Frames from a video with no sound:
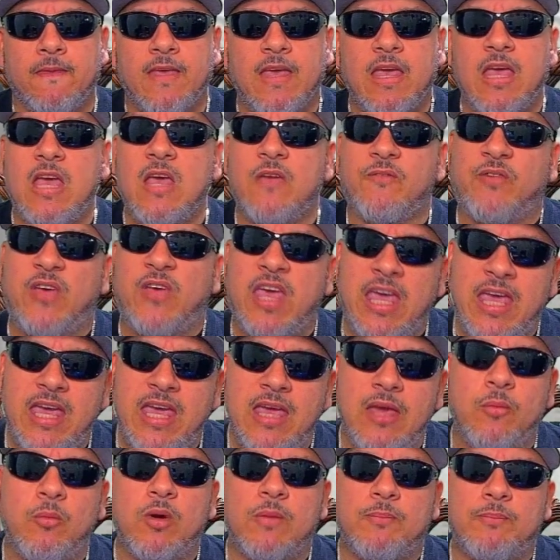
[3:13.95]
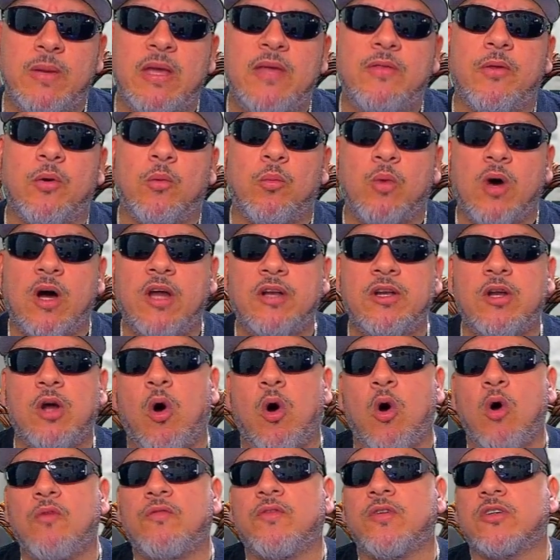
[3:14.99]
If he would be the one to
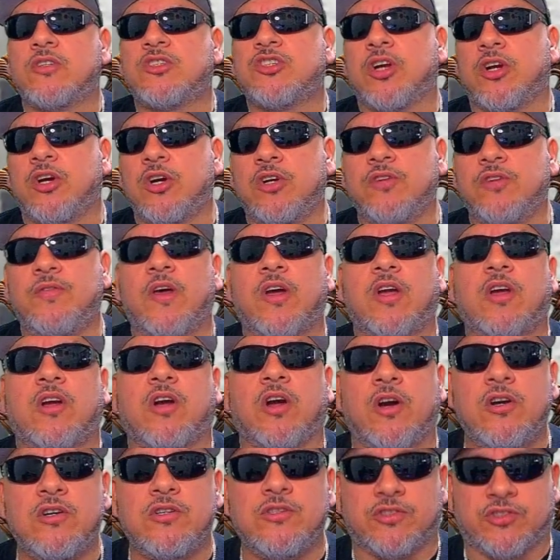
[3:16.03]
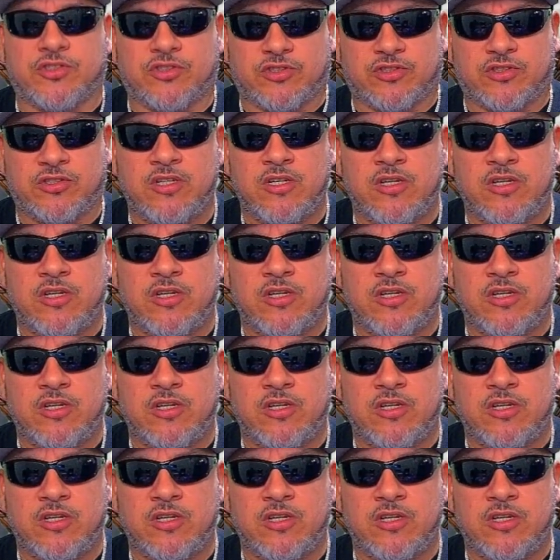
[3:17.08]
overturn the curse,